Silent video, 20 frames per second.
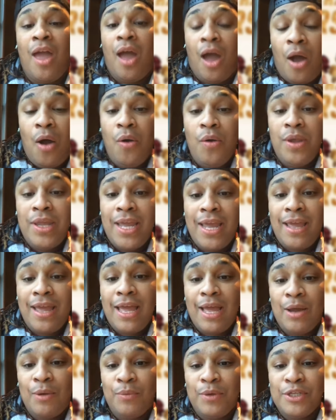Oh
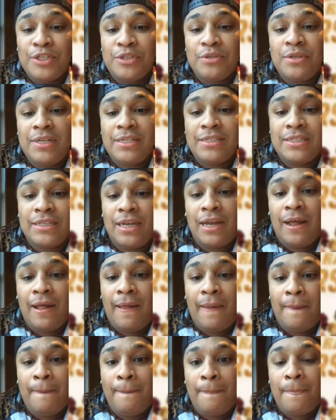yeah, we do need to
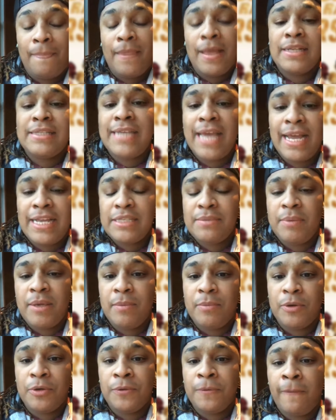um text me,
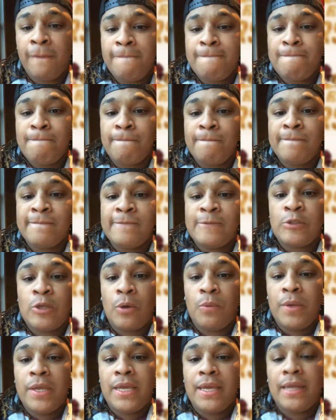boo, so
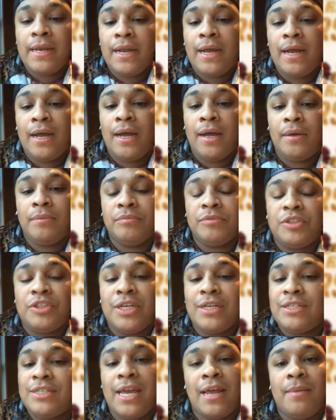we can um
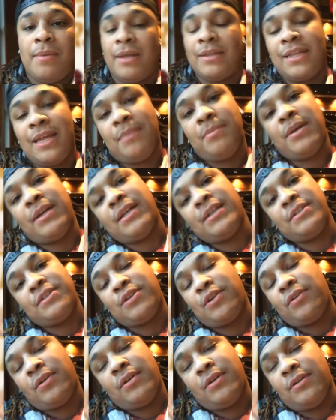chit chat about that because
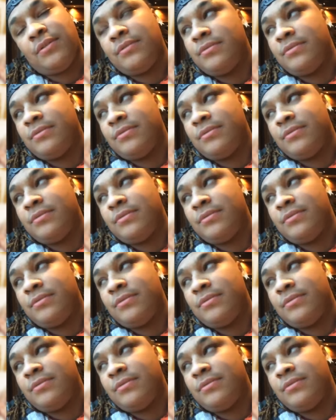girl,